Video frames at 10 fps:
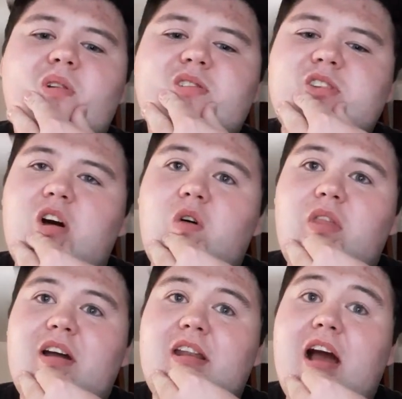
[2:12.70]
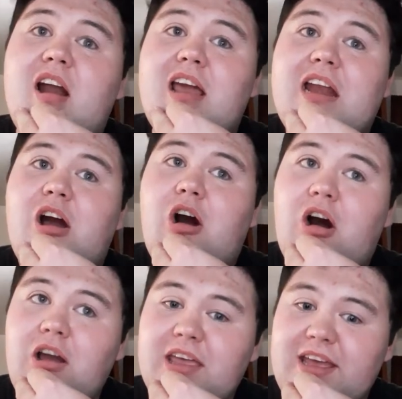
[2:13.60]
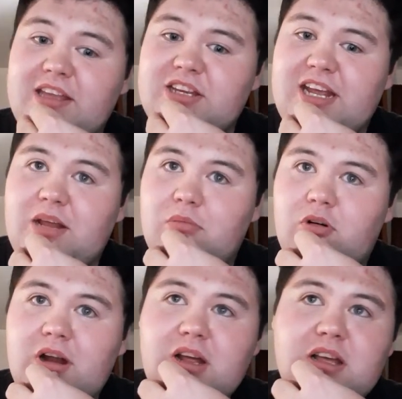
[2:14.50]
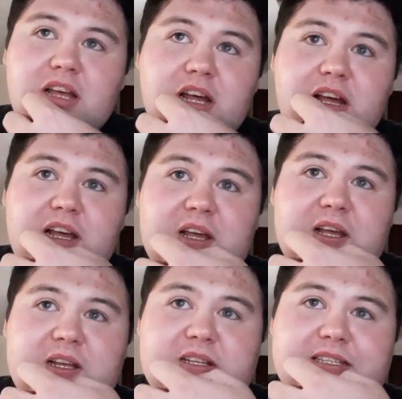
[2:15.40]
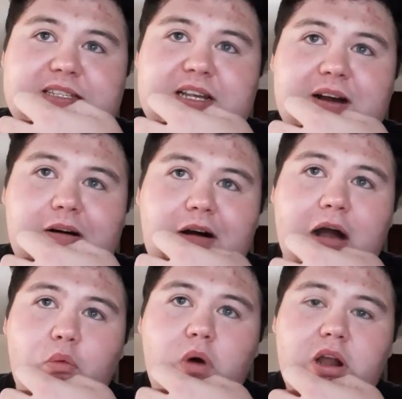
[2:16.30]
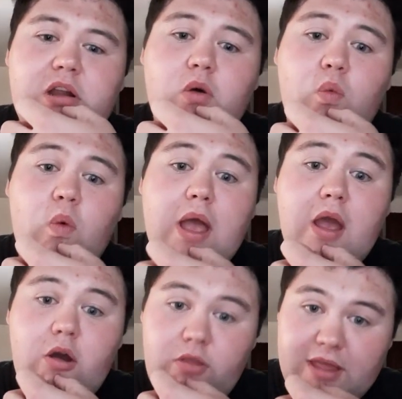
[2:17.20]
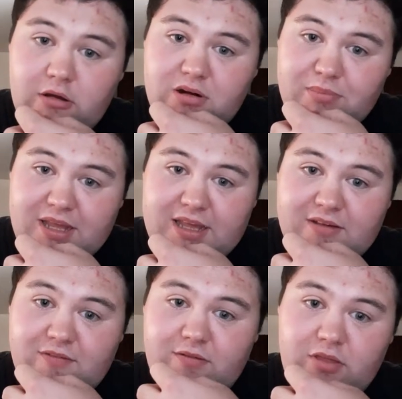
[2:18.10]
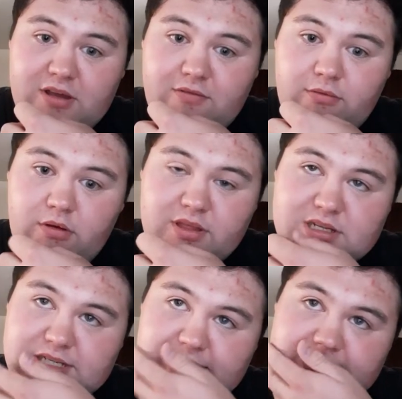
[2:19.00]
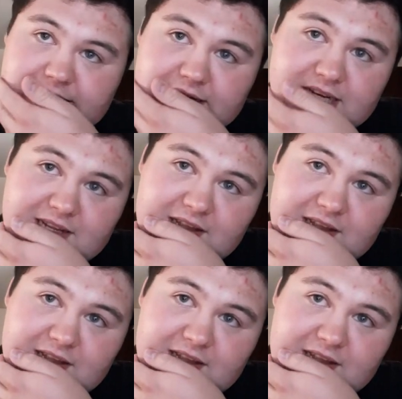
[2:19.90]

so they're not in Hawkins anymore. So I wonder where they're going to be for the fourth season.